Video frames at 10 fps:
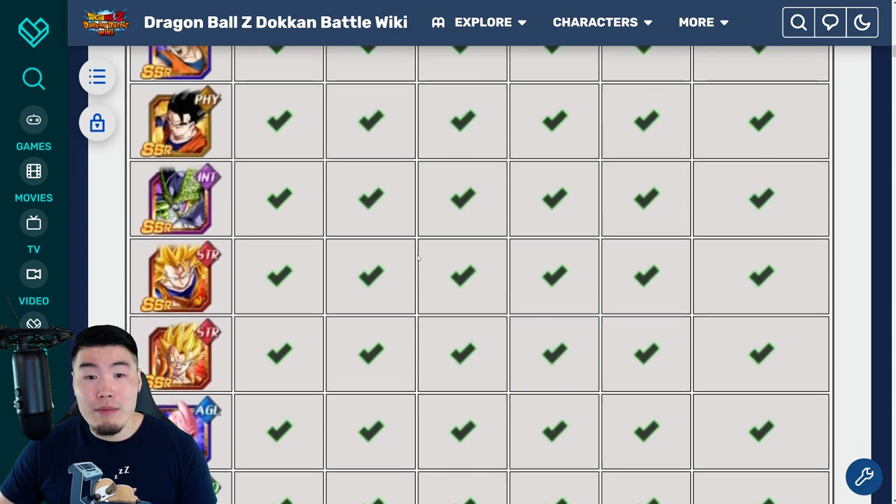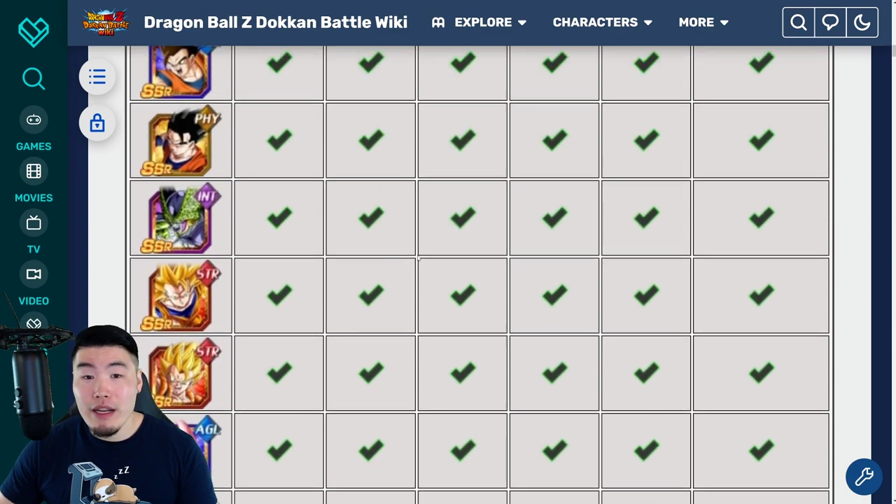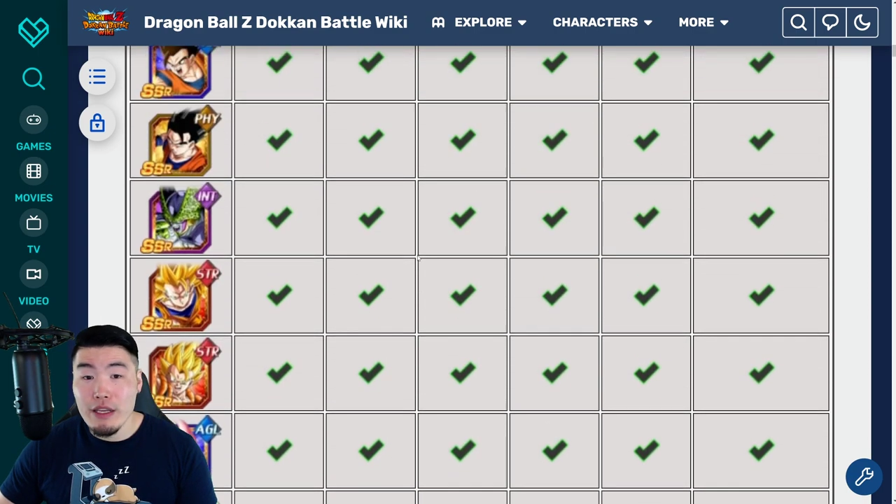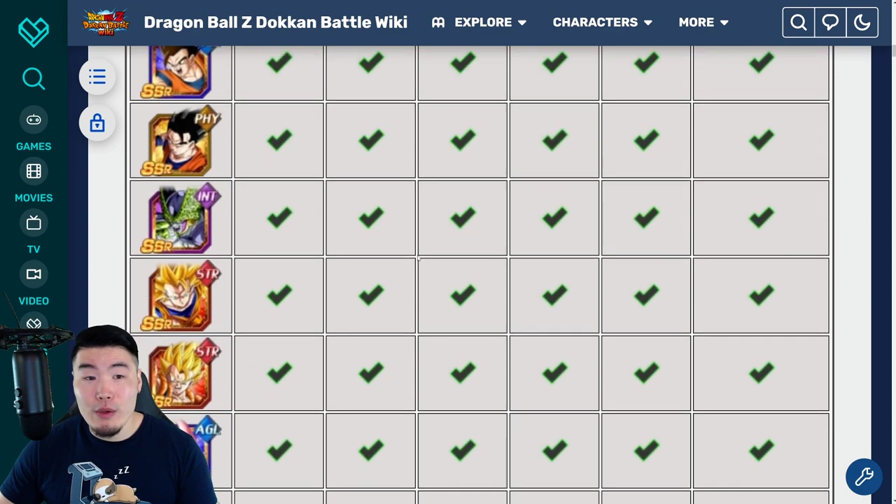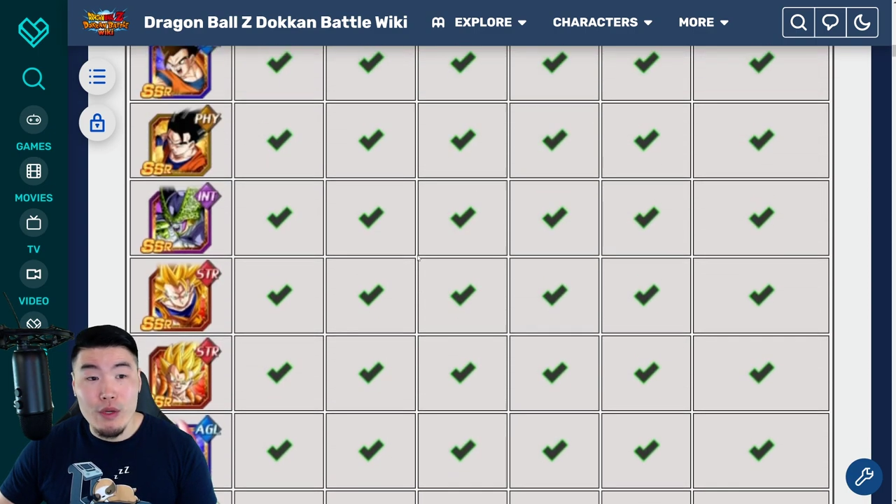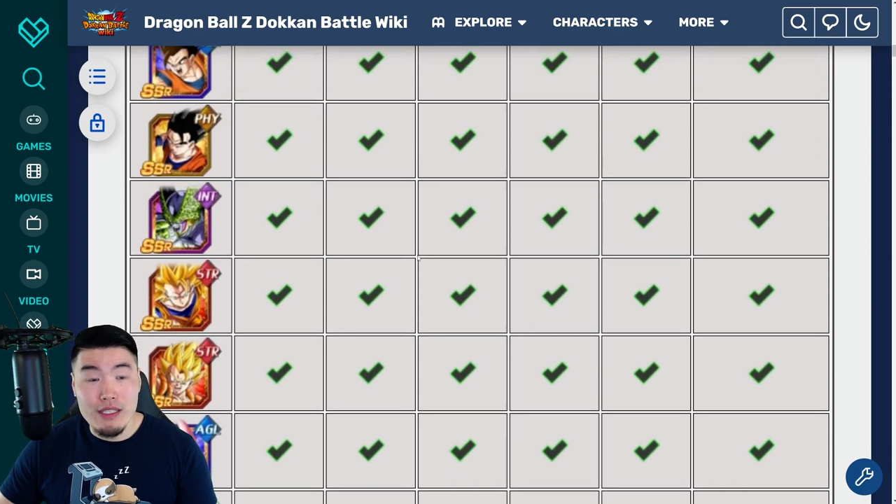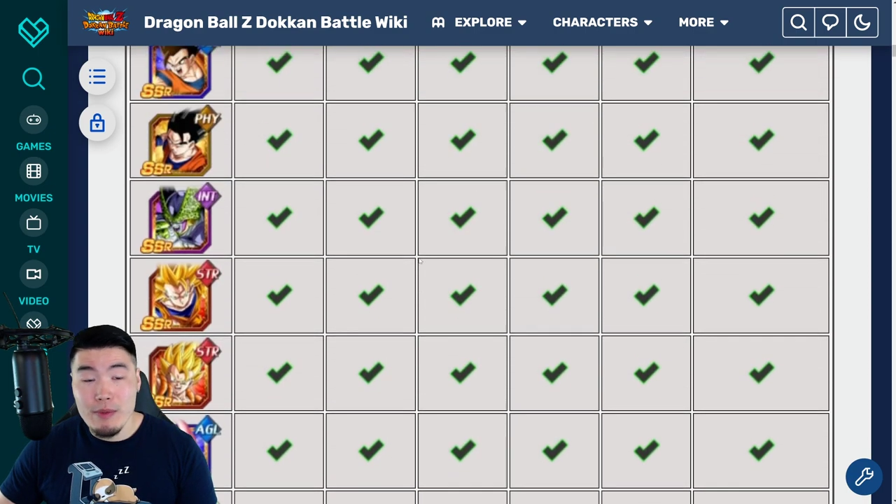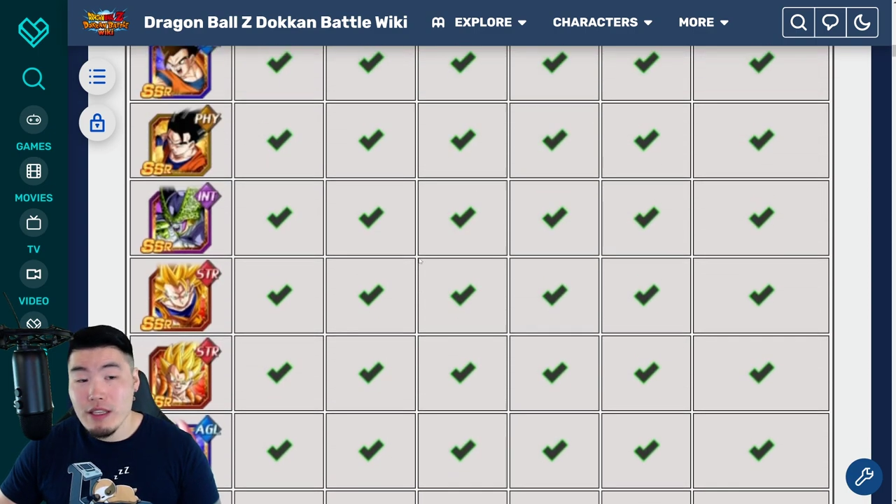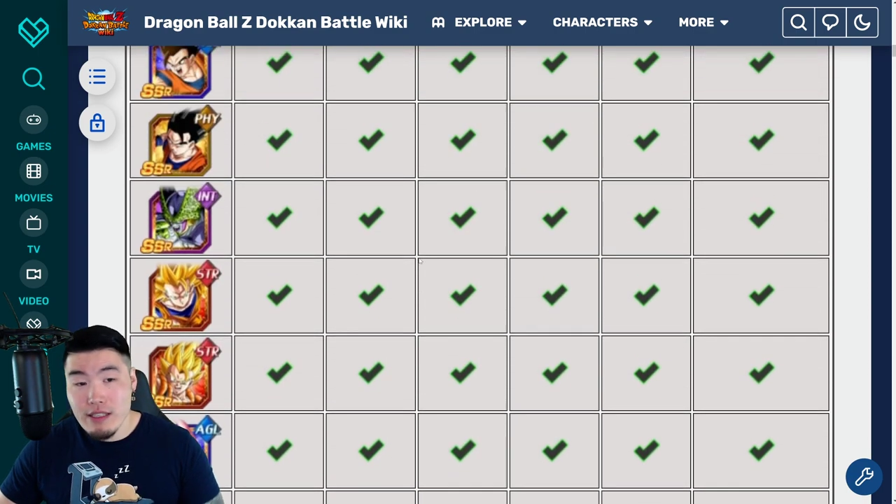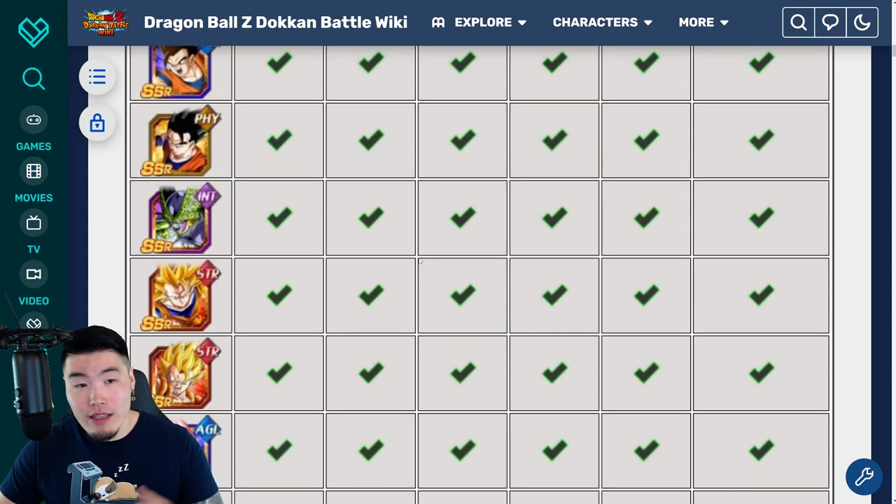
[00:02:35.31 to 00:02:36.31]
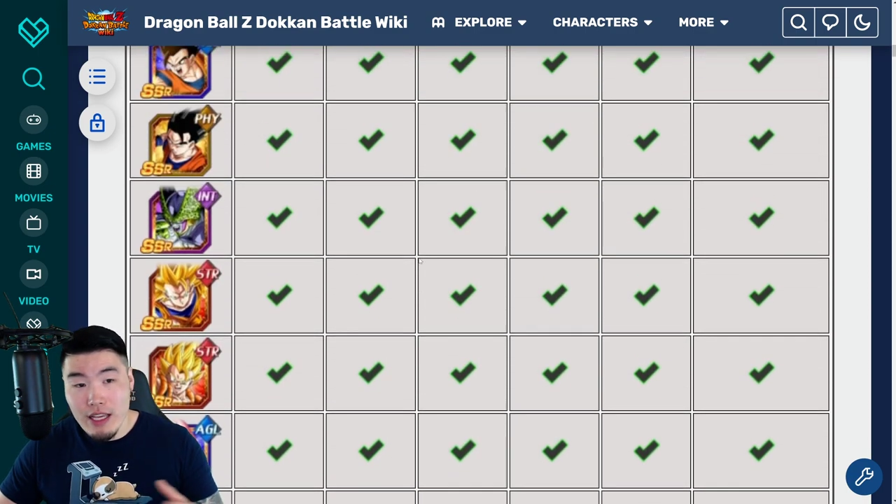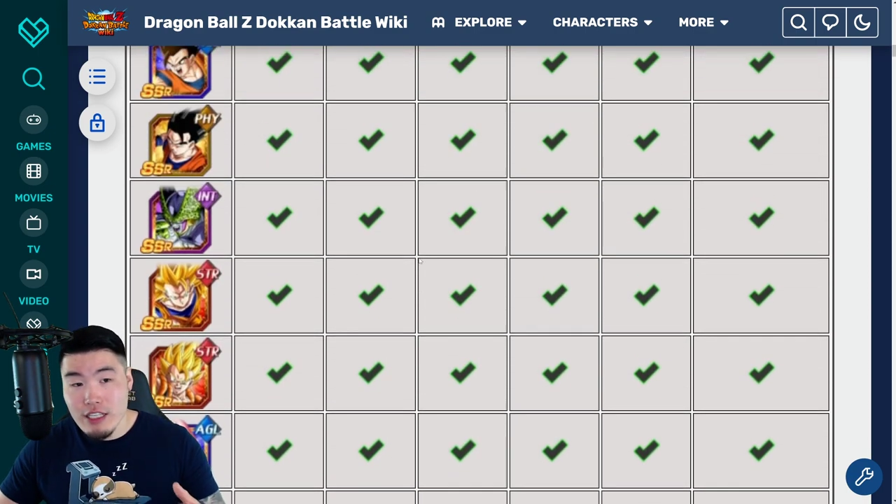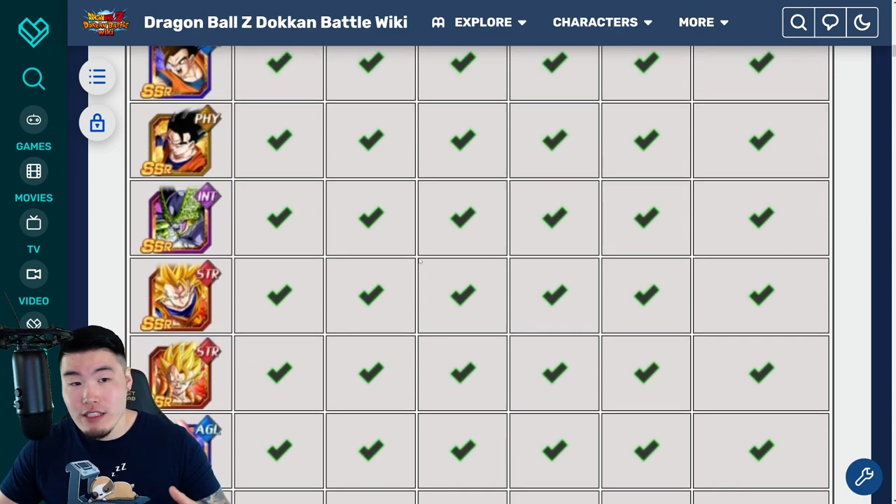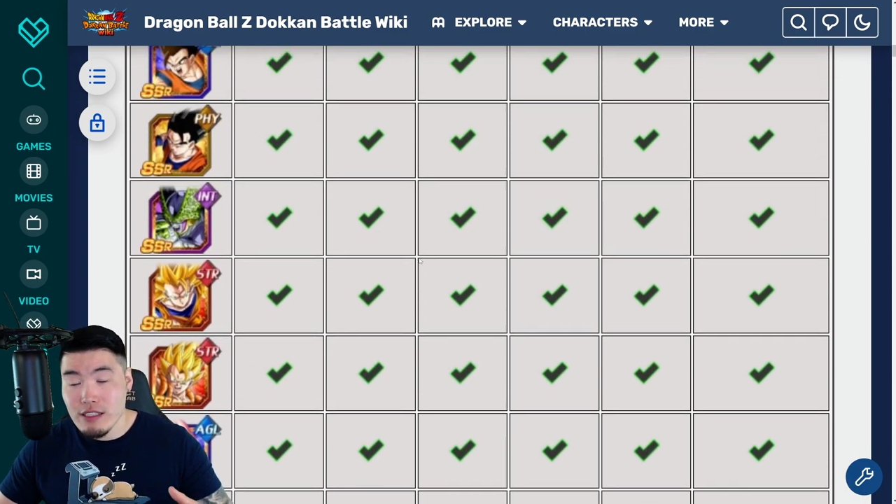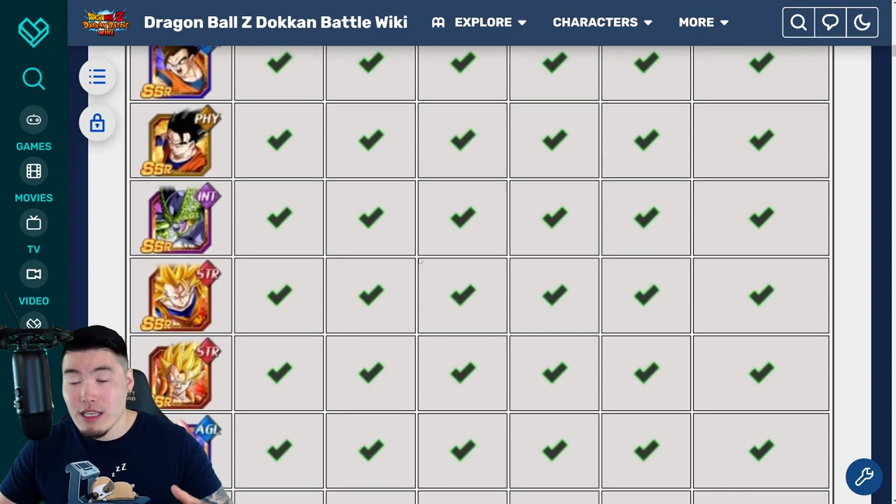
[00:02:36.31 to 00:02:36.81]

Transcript: many units, I mean, the selection just